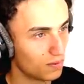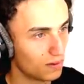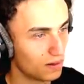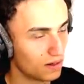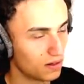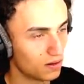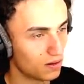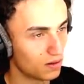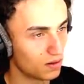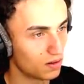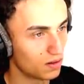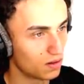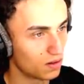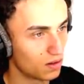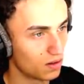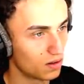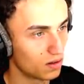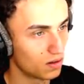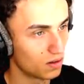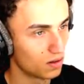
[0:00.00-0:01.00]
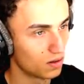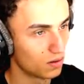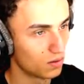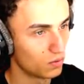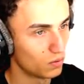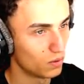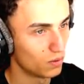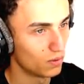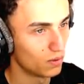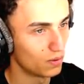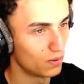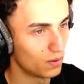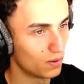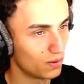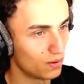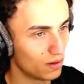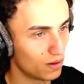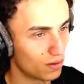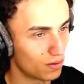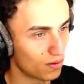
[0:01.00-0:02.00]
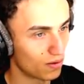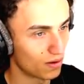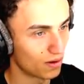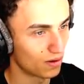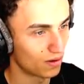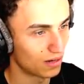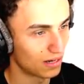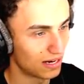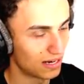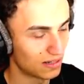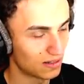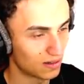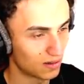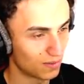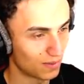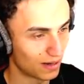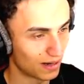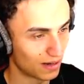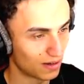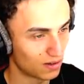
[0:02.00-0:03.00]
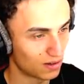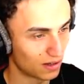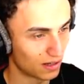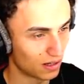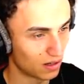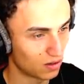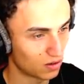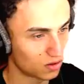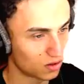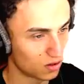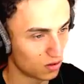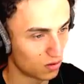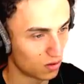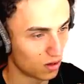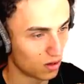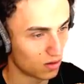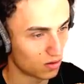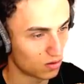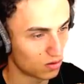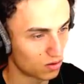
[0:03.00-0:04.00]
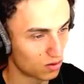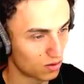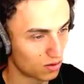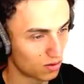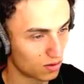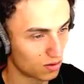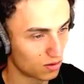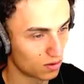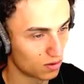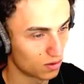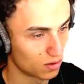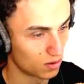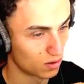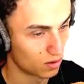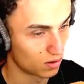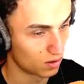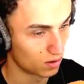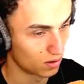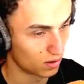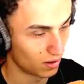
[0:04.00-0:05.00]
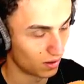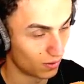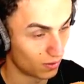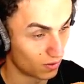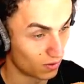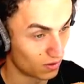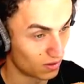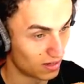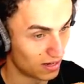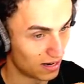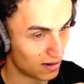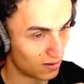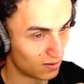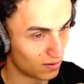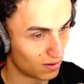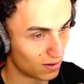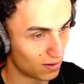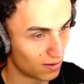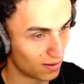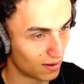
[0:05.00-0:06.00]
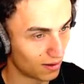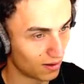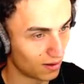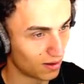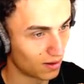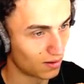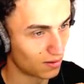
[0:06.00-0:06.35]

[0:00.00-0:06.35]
What the hell? Boys, whoa, whoa, whoa. you throwing grenades? My oh my brains. god, getting so close. Did it roll? It rolls down, I think.